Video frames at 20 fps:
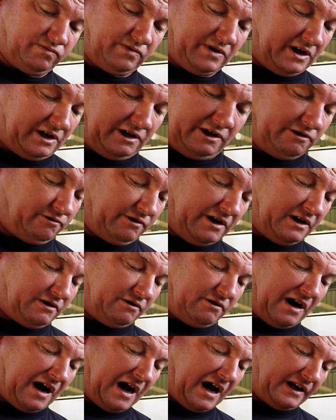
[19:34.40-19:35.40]
you're
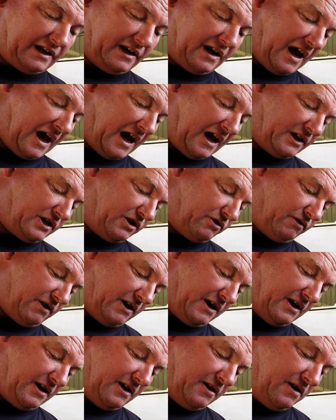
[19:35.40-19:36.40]
into
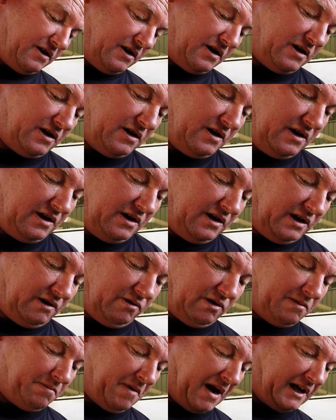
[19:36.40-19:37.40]
archery and you
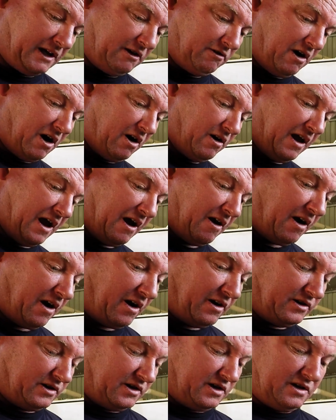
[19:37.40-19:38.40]
want to make your own
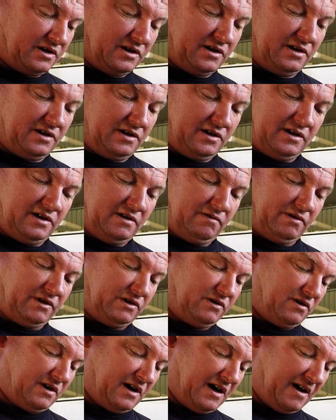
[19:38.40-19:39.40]
arrows, which
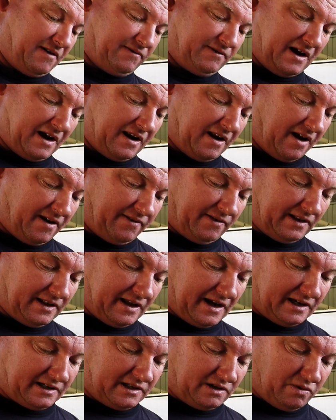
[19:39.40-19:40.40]
I have done over the
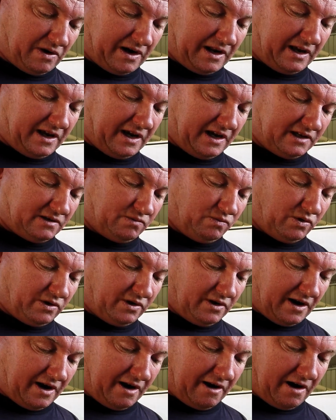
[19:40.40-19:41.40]
last 20 years,
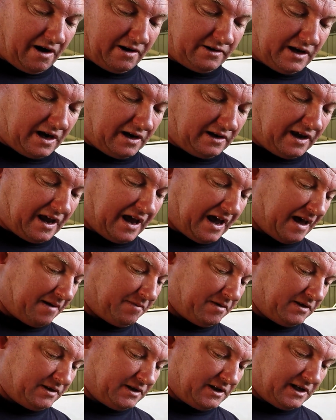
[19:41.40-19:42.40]
wooden arrows and
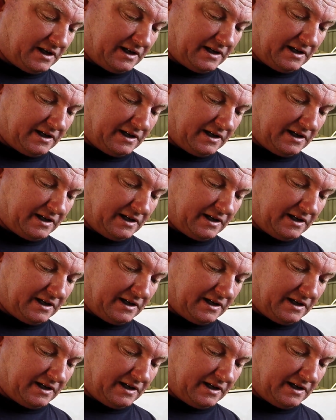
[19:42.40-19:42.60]
carbons.